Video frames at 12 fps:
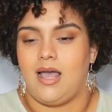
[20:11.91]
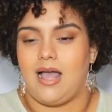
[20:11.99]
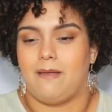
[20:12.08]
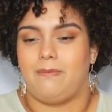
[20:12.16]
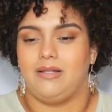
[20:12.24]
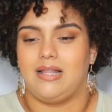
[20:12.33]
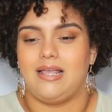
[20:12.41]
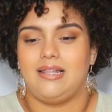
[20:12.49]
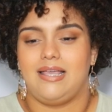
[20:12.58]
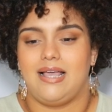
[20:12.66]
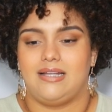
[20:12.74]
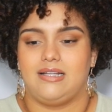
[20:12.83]
I
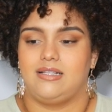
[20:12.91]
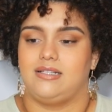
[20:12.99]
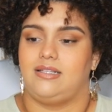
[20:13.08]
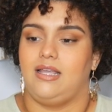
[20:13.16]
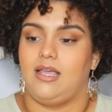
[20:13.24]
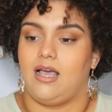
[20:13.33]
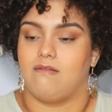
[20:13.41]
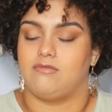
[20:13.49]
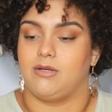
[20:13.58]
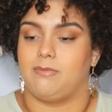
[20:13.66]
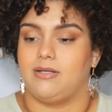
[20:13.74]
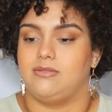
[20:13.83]
politely ended the date
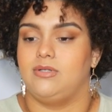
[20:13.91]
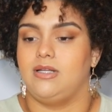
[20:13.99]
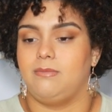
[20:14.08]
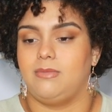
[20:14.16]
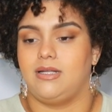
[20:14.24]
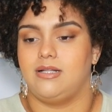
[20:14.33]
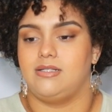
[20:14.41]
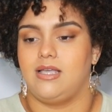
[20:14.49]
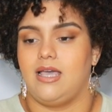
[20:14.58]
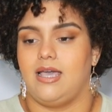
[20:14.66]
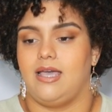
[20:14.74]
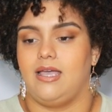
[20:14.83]
after about 20 minutes
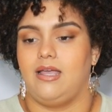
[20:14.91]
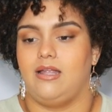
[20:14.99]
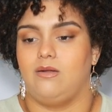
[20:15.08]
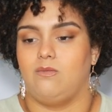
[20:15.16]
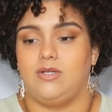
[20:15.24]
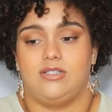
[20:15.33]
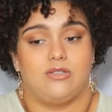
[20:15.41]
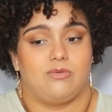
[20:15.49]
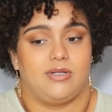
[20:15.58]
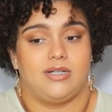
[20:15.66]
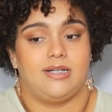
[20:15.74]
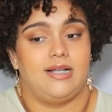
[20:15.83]
and we just
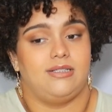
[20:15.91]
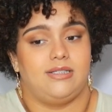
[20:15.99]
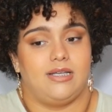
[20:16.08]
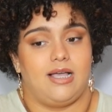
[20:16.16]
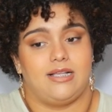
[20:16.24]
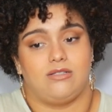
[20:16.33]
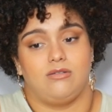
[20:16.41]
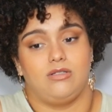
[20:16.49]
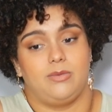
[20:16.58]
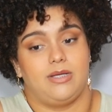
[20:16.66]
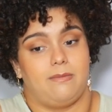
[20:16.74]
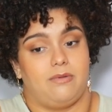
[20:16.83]
weren't connecting. I told her
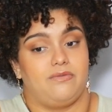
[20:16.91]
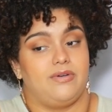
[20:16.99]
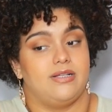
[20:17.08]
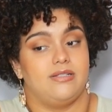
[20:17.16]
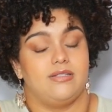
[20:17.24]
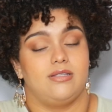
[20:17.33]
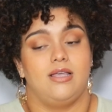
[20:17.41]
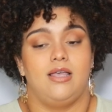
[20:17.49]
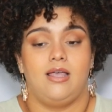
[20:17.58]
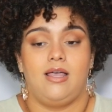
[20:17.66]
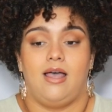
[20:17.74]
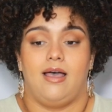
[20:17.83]
we could be friends
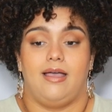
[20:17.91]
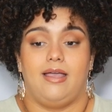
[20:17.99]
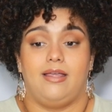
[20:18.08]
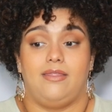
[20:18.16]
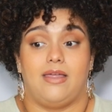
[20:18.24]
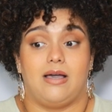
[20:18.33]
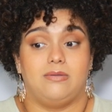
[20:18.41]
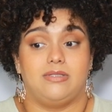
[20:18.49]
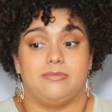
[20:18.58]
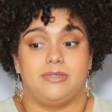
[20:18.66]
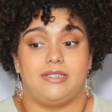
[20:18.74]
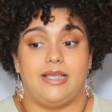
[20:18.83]
and that was a
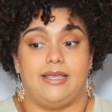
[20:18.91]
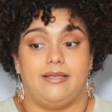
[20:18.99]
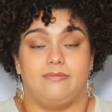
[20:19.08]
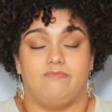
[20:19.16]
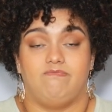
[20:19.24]
mistake.